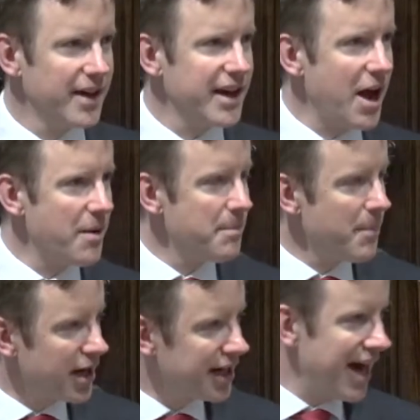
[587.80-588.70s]
Now,
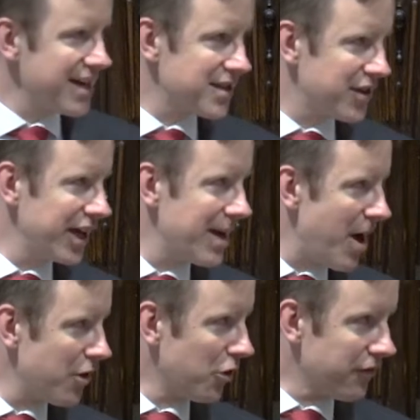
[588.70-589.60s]
Micah had to think
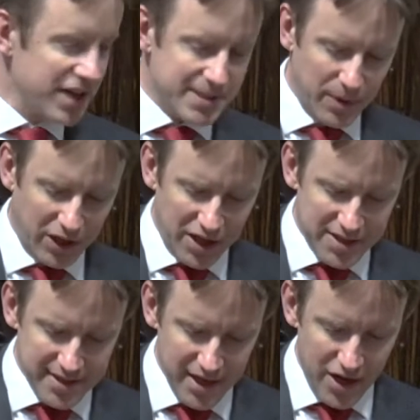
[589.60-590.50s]
about all of this
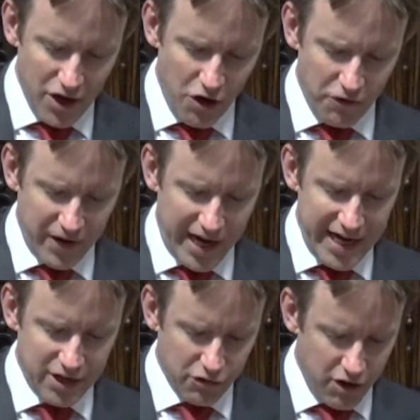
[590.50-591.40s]
because of
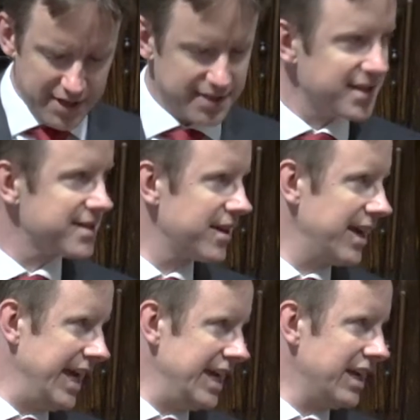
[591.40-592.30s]
a crisis that
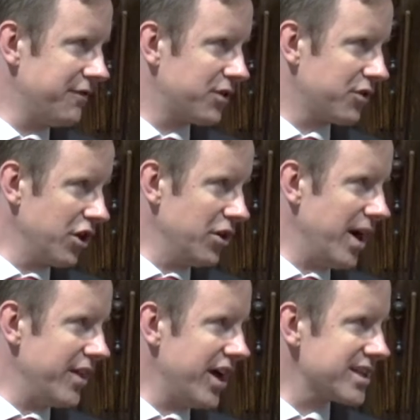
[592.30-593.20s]
he lived through.
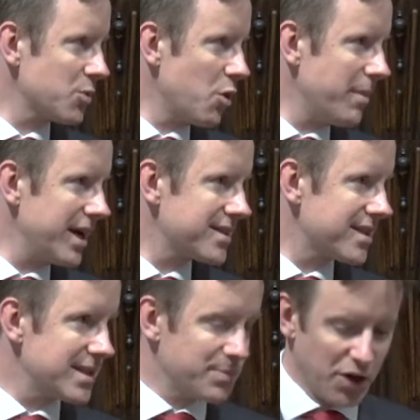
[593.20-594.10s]
And that's what makes
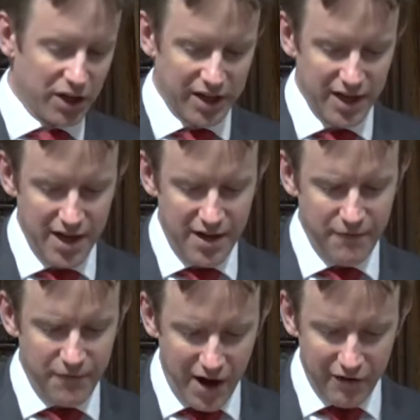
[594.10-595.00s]
this book
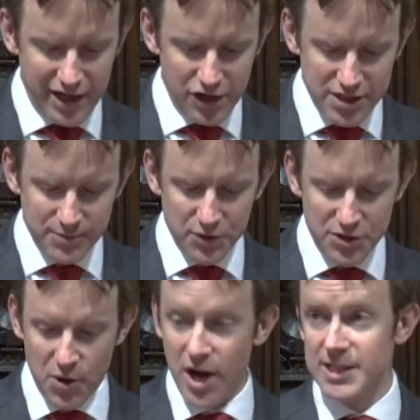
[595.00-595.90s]
very useful
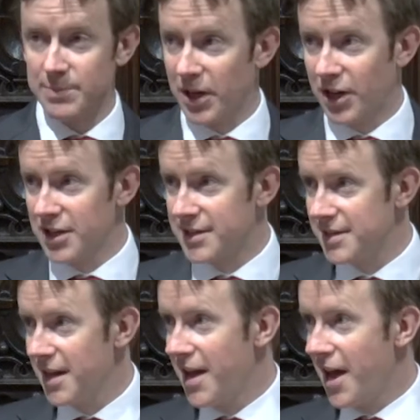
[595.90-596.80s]
to us
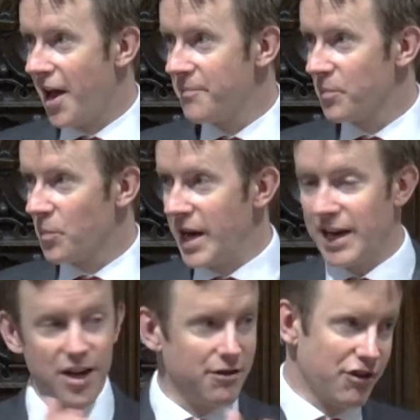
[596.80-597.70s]
because um, we
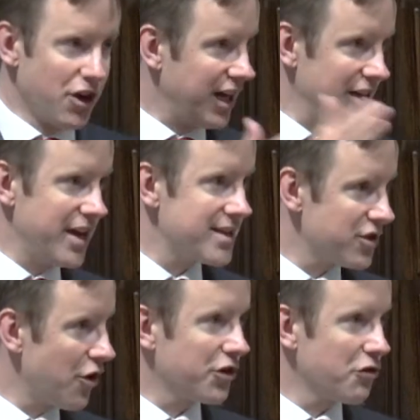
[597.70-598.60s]
can look in the
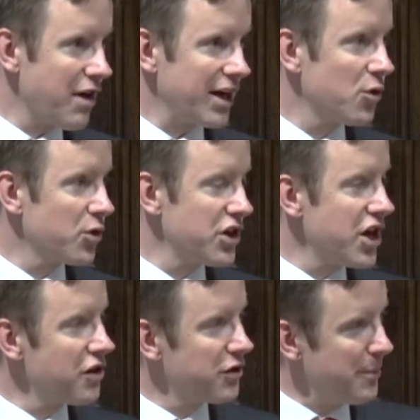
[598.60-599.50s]
historical record and
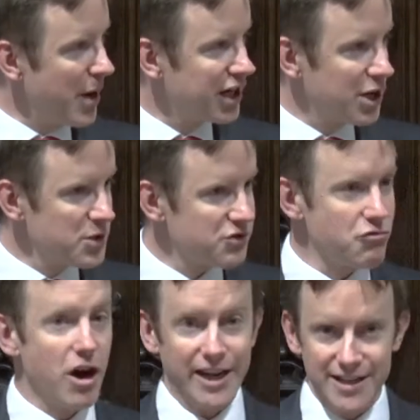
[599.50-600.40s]
know that Micah was
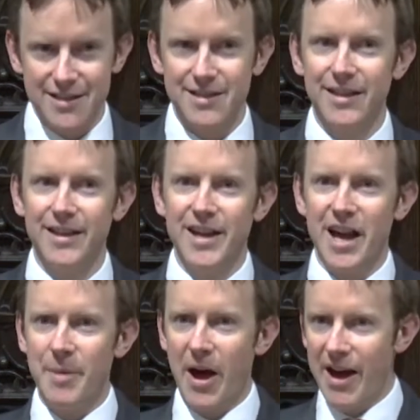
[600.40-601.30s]
right
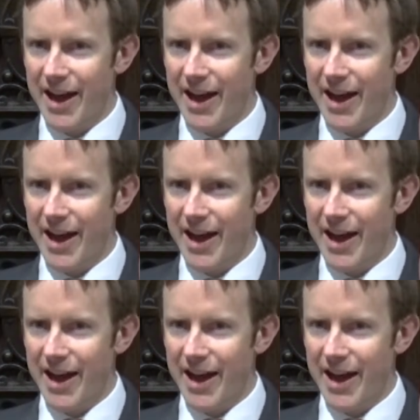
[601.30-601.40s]
about